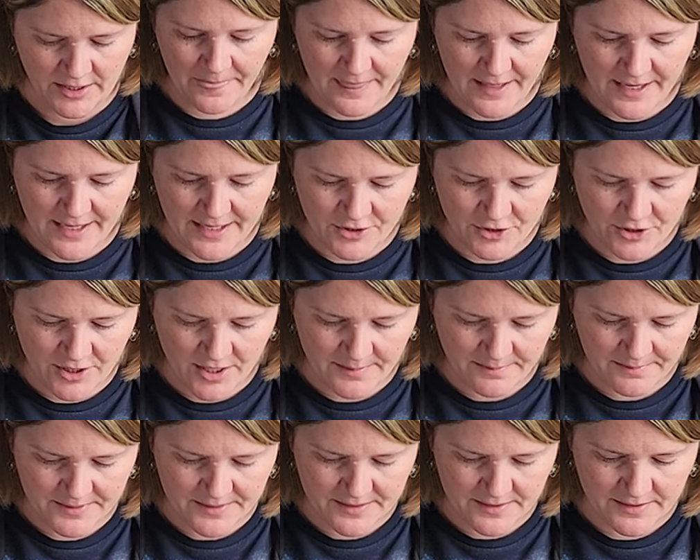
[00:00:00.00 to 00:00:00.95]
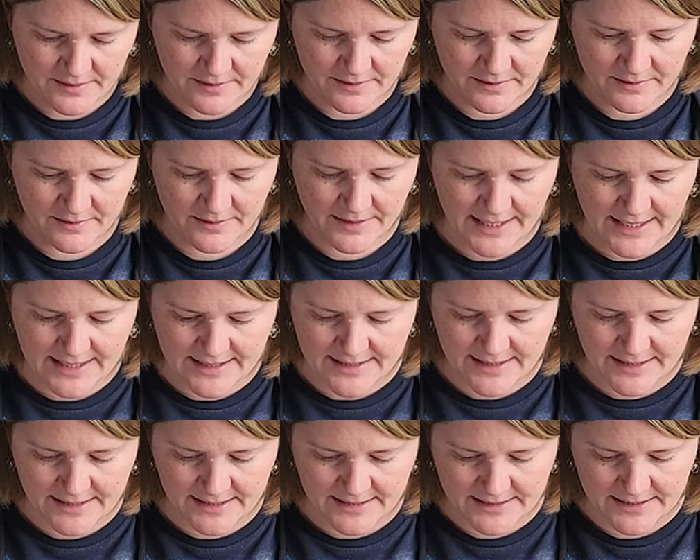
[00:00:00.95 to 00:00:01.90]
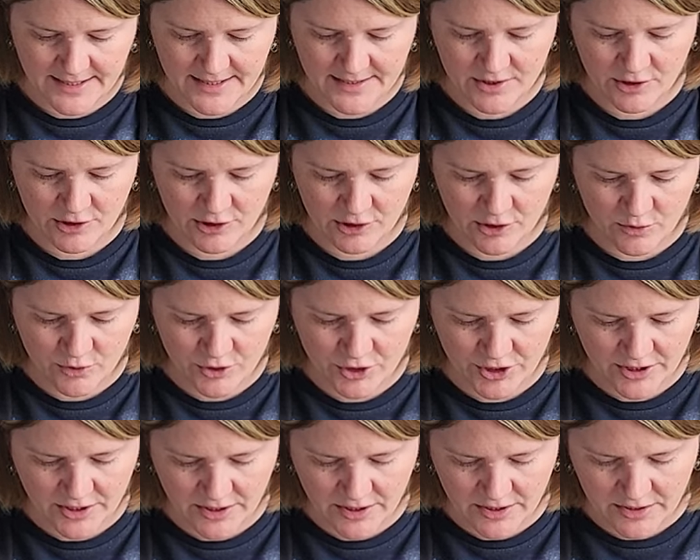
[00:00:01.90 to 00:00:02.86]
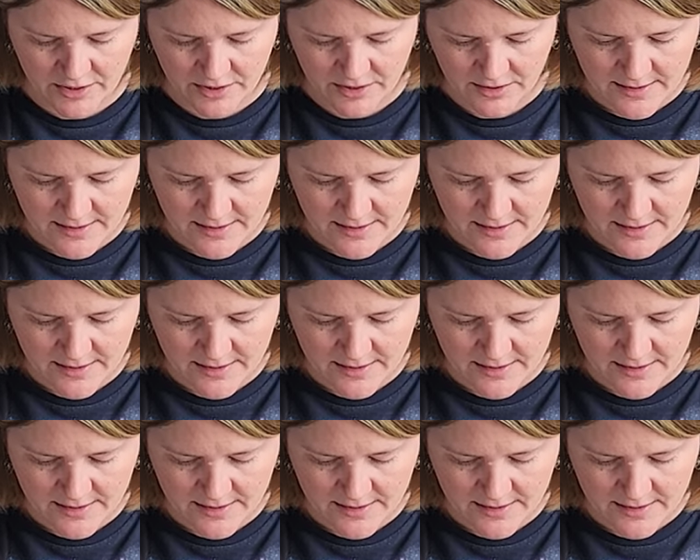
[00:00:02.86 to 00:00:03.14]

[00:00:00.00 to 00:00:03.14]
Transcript: eye drops, hand sanitizer, lotion,